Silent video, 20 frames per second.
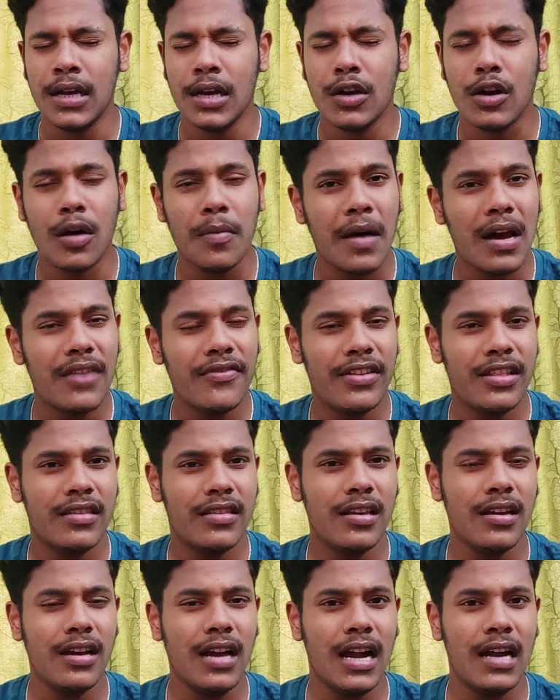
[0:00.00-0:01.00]
Komar
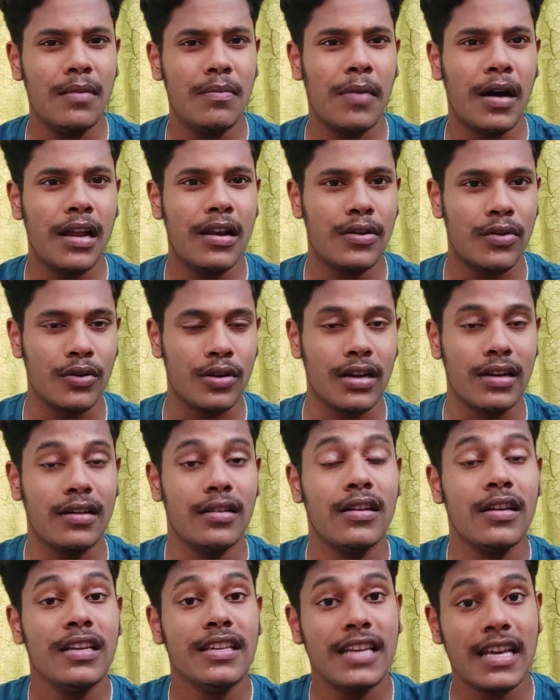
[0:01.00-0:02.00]
Vitya and Bal Roga.
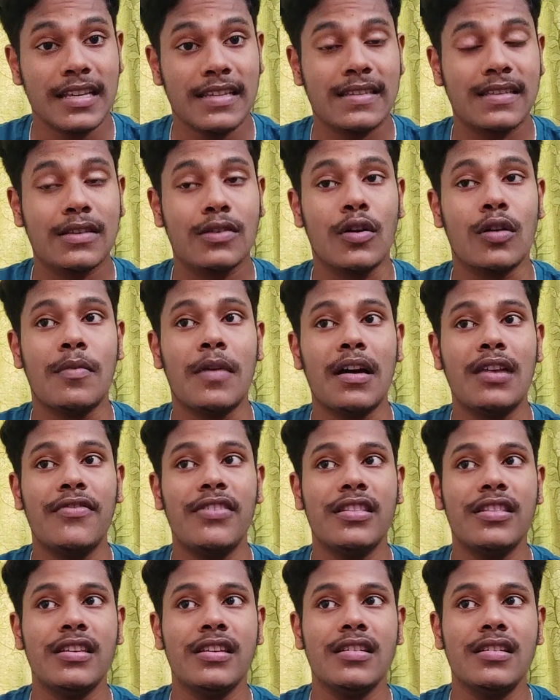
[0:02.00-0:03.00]
Yes, Komar
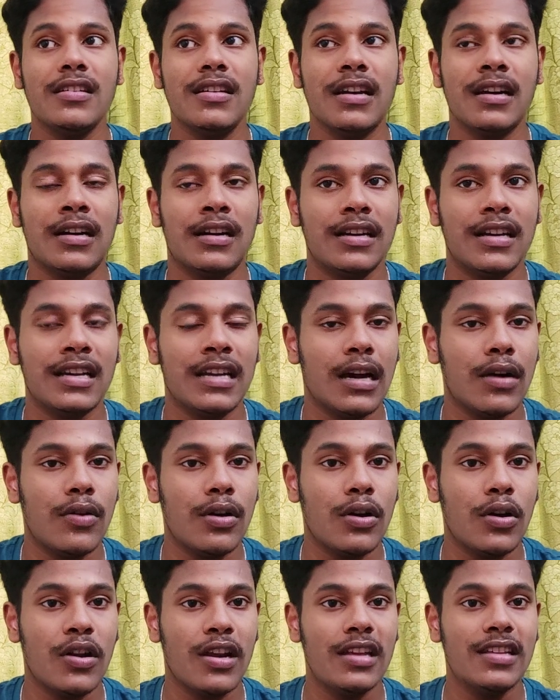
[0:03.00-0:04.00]
Vitya in our
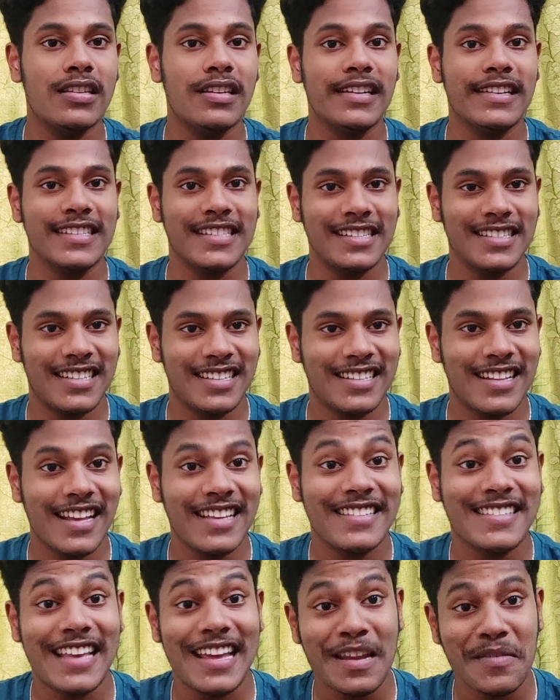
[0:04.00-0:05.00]
college, diseases like
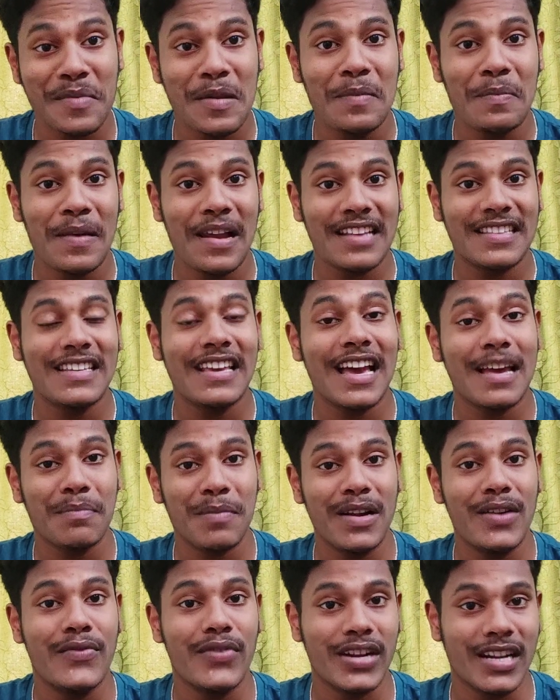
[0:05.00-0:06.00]
cerebral palsy have
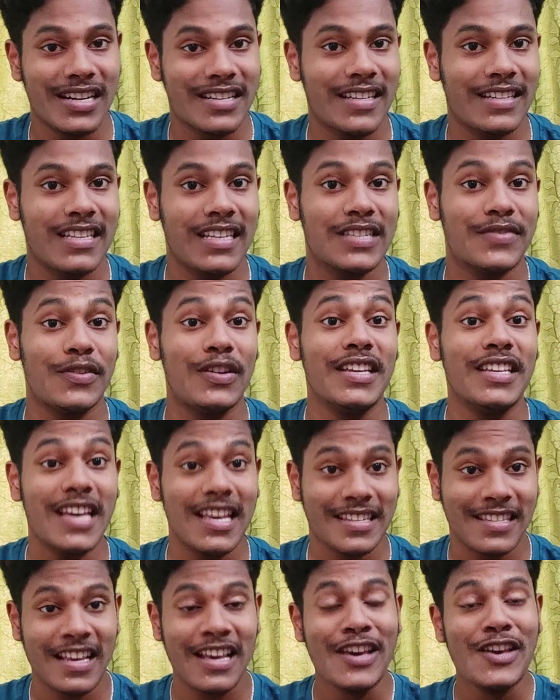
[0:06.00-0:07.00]
been treated successfully.
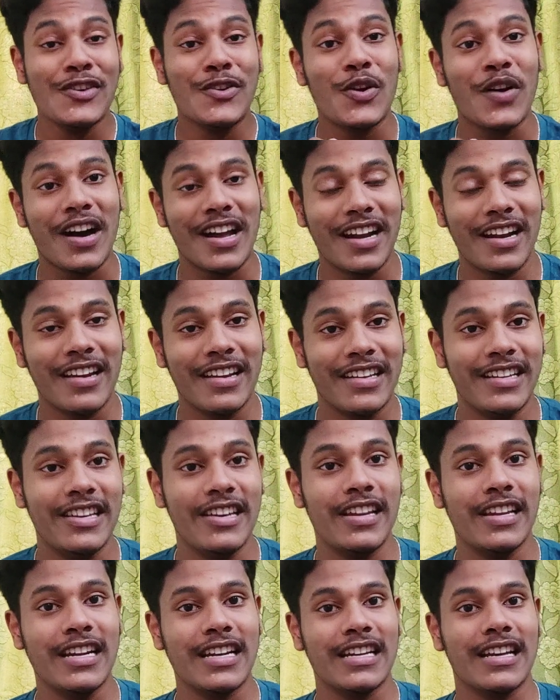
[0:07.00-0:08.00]
Yes, you're
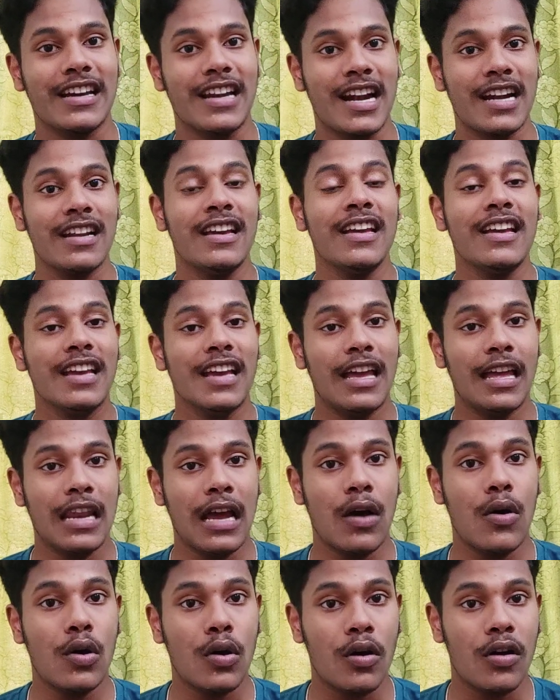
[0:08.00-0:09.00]
hearing it correct. In
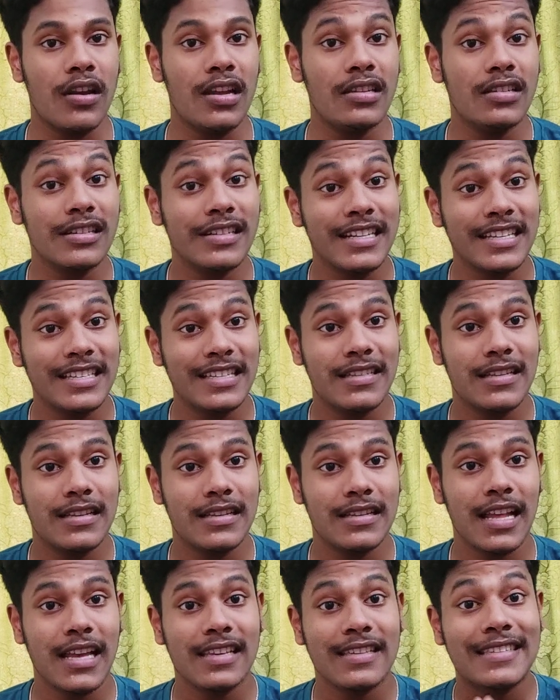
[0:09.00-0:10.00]
our college,
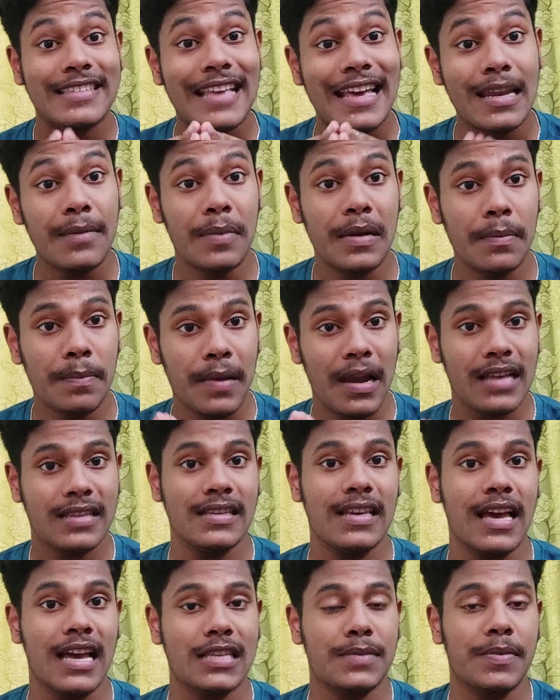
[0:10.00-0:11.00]
diseases like cerebral
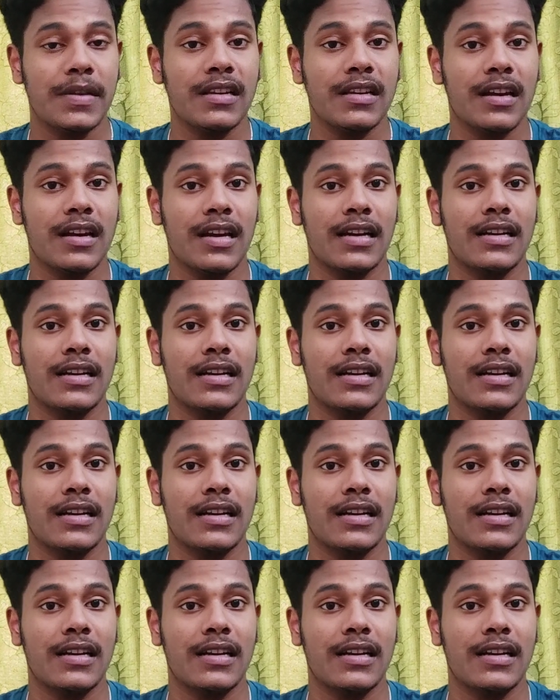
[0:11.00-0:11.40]
palsy has been